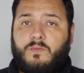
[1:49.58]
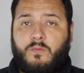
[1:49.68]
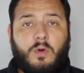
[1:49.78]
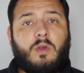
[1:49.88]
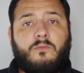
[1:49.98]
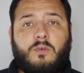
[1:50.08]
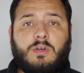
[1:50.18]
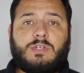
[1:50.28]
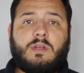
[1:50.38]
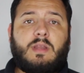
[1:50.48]
foil
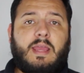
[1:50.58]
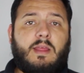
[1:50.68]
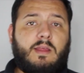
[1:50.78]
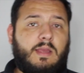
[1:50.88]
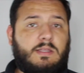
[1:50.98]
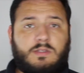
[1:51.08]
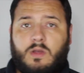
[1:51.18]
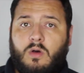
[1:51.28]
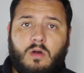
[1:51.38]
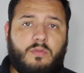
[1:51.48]
version,
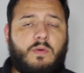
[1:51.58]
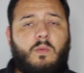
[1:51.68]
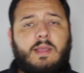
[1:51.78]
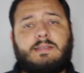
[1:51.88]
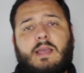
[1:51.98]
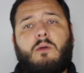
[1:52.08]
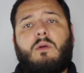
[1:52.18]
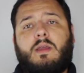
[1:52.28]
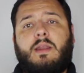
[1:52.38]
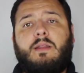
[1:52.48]
it's all the way
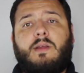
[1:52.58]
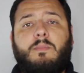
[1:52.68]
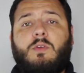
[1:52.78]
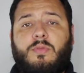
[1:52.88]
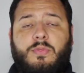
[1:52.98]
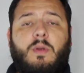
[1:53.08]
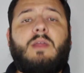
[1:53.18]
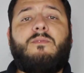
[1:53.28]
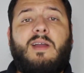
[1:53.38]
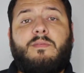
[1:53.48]
skyrocketed up to
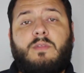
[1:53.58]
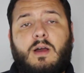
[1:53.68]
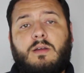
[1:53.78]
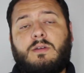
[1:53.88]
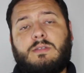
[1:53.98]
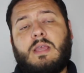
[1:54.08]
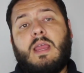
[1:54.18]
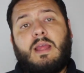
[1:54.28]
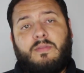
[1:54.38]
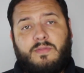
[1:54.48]
$35.
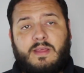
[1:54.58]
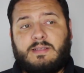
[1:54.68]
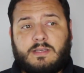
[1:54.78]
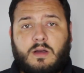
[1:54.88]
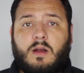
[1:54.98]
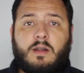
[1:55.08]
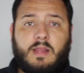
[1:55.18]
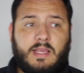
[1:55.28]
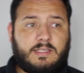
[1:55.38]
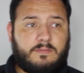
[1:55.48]
This
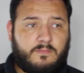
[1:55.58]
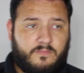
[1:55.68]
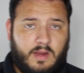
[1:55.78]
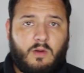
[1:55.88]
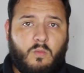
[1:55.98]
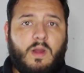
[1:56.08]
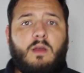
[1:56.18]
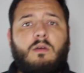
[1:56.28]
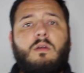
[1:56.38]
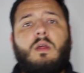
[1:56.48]
card is very
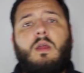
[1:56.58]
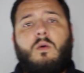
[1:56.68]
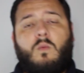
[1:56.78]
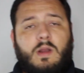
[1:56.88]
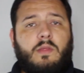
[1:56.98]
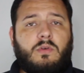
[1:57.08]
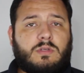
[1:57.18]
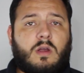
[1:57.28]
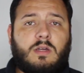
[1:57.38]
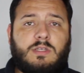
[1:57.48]
well one of
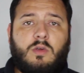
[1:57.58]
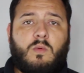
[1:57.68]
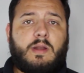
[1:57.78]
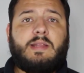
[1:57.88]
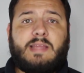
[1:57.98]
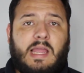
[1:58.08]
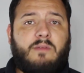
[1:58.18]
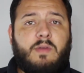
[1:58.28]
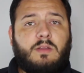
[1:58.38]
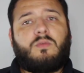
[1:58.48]
those cards you want to
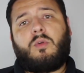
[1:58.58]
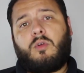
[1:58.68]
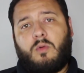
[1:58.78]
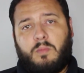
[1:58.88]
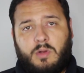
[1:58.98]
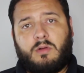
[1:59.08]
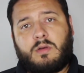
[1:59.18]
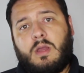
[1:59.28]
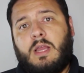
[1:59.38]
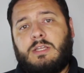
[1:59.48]
dive in through your
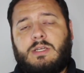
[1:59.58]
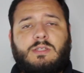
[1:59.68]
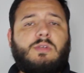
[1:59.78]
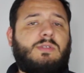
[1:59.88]
bulk just to